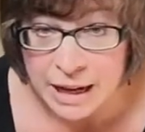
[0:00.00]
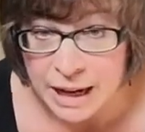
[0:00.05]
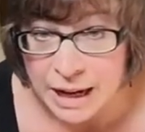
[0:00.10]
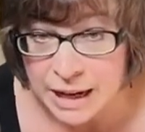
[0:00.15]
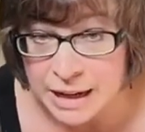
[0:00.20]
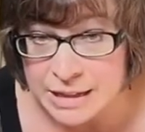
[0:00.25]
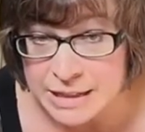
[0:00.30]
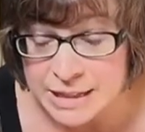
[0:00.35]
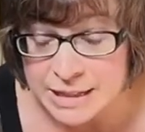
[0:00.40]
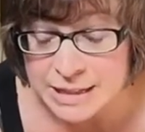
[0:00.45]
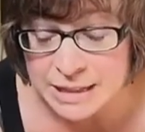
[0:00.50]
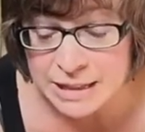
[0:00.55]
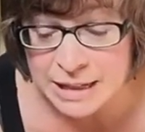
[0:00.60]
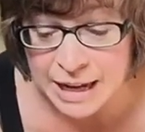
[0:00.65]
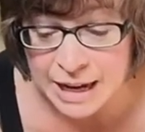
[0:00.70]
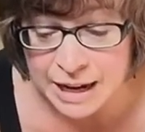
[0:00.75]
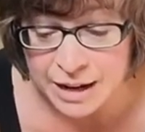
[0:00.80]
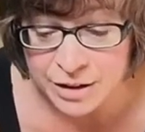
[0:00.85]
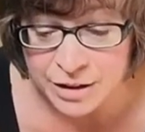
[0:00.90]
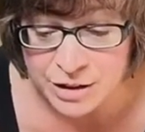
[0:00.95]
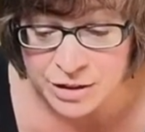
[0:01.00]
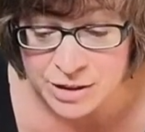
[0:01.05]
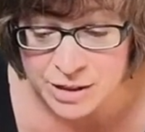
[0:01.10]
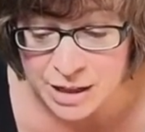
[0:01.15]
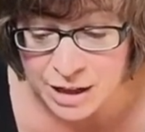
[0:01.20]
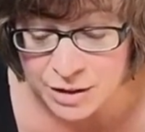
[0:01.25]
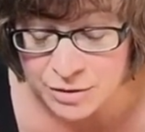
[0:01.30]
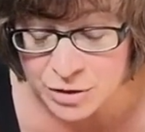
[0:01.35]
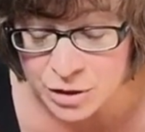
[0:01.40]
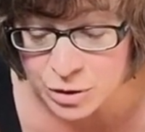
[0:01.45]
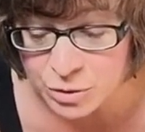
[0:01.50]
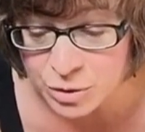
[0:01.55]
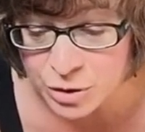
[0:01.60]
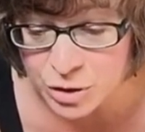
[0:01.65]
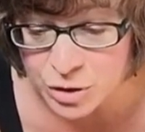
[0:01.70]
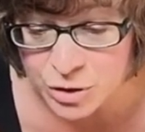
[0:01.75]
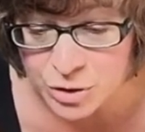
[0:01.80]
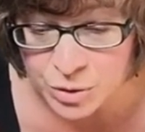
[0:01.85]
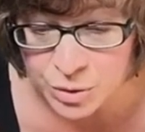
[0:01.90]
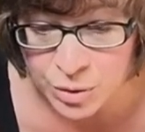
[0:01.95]
And just allow yourself to
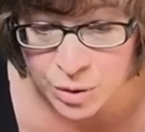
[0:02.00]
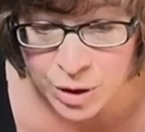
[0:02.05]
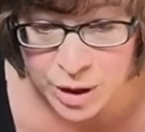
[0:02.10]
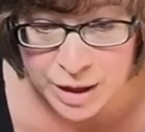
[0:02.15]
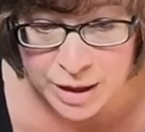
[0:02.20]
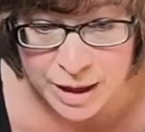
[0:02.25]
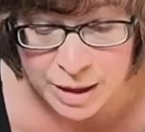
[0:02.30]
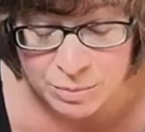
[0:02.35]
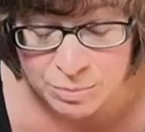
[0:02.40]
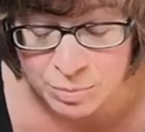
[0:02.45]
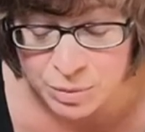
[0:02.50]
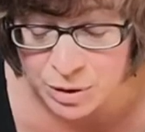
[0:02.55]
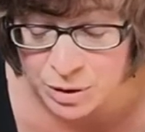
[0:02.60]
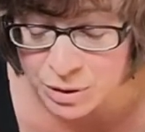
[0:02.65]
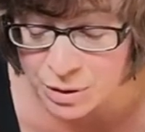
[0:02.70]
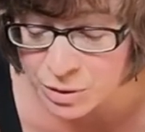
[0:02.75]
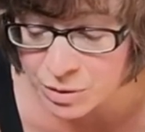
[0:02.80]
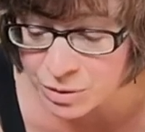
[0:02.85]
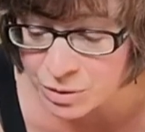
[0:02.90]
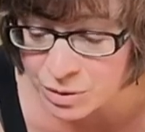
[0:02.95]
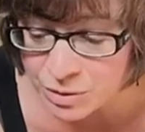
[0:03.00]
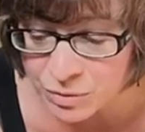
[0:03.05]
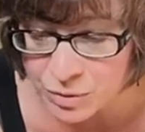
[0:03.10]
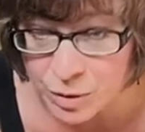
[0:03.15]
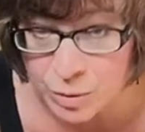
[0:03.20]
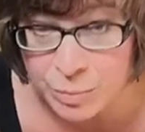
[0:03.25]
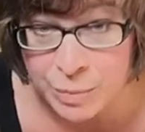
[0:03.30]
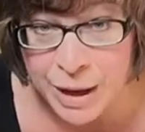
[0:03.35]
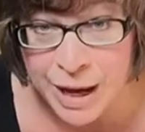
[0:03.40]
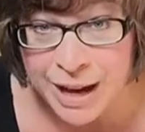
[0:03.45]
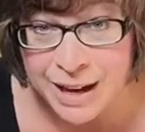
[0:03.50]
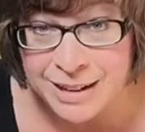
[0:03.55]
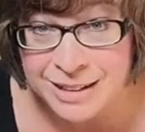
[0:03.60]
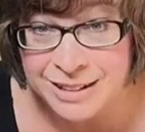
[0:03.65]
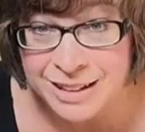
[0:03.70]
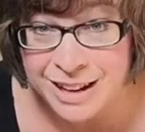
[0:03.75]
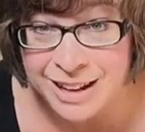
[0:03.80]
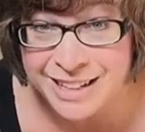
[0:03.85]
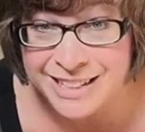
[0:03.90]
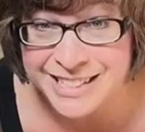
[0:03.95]
enjoy that beautiful back
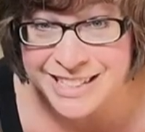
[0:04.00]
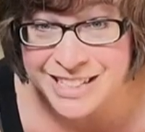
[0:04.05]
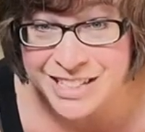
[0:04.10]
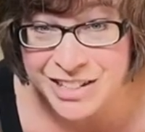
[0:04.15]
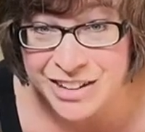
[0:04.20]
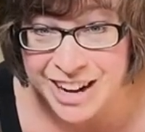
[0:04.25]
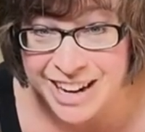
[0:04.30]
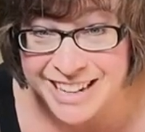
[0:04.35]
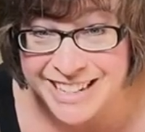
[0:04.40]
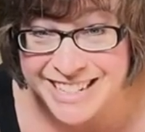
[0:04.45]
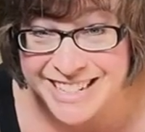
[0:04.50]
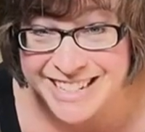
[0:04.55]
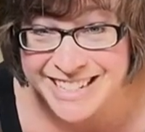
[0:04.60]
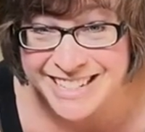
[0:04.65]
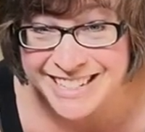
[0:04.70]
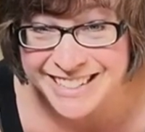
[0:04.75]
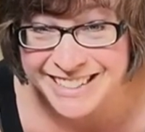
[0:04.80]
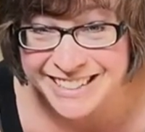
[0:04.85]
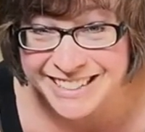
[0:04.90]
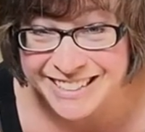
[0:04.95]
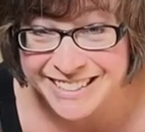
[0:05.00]
line stretch.